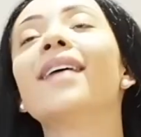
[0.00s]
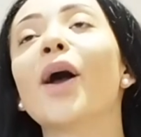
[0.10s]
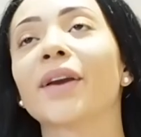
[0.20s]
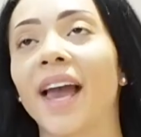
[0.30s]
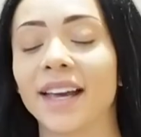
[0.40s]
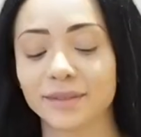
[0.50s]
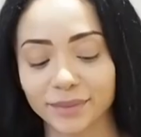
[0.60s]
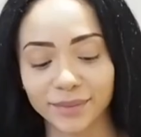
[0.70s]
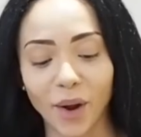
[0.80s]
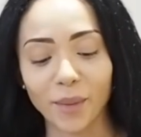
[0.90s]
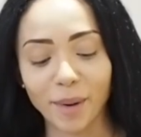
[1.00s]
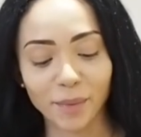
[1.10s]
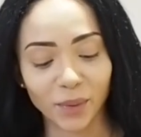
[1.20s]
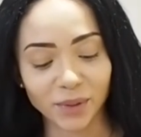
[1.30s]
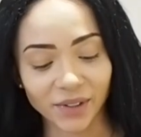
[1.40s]
Okay, I
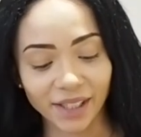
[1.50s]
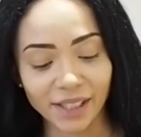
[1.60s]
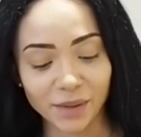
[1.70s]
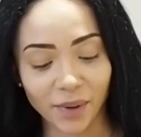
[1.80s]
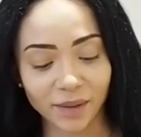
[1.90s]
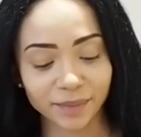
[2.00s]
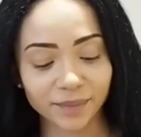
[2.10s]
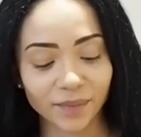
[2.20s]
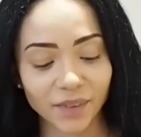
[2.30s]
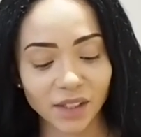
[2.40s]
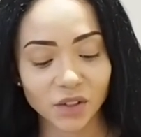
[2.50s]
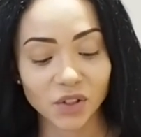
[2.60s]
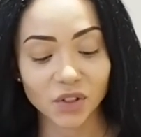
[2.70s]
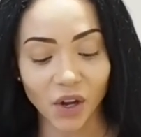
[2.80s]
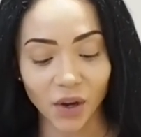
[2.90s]
remember ordering this one.
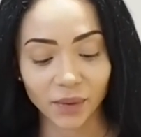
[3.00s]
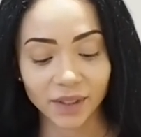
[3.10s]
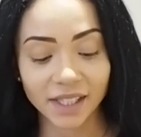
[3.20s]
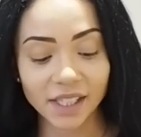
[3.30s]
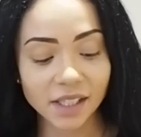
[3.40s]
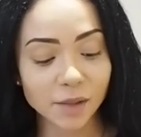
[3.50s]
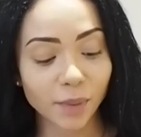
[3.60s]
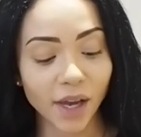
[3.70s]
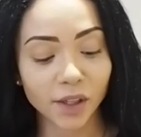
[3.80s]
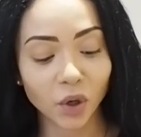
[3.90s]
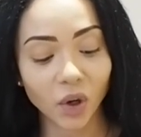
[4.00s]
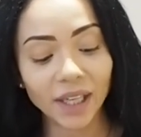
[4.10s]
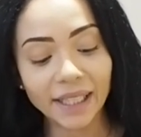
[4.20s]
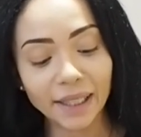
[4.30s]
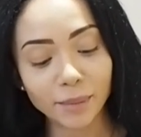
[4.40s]
So this is by
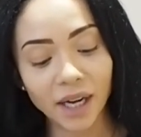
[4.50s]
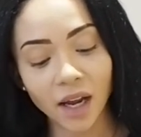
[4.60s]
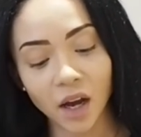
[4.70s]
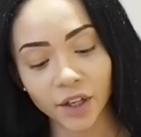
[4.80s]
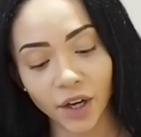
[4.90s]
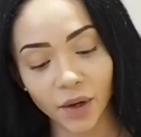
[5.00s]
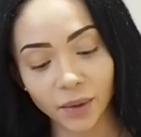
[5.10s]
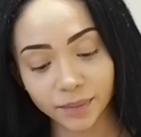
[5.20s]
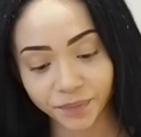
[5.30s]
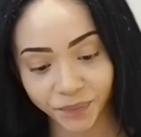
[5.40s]
Collini Milano.